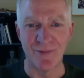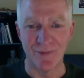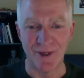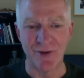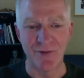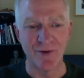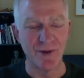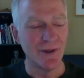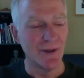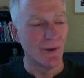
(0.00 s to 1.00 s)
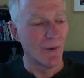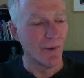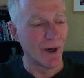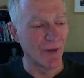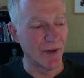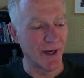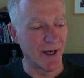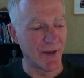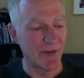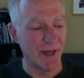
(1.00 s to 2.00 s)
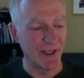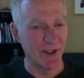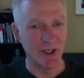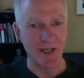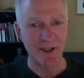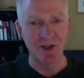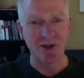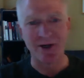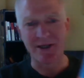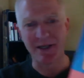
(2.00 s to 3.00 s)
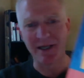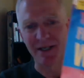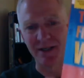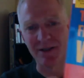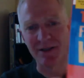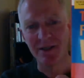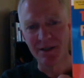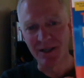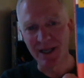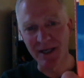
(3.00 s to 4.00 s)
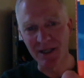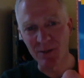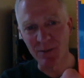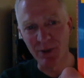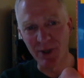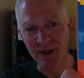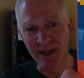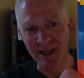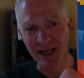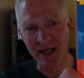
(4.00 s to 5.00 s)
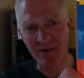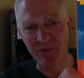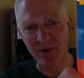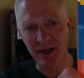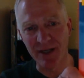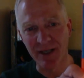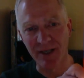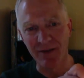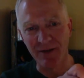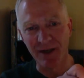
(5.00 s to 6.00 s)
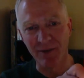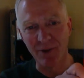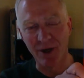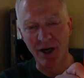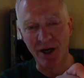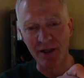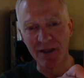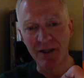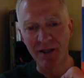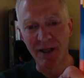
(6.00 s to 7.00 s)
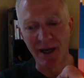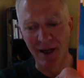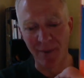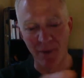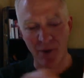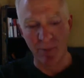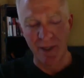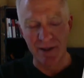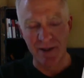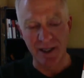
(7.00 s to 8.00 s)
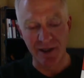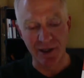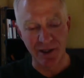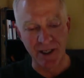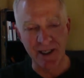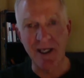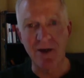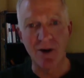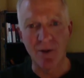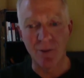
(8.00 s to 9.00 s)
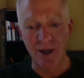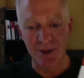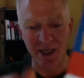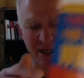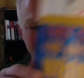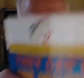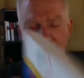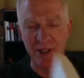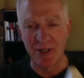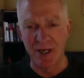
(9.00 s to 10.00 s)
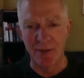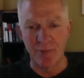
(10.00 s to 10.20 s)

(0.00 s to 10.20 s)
wonderful. Well, thank you, Dr. Clarke. Again, to get his book, They Can't Find Anything Wrong. There will be a link here on the website at Falling Up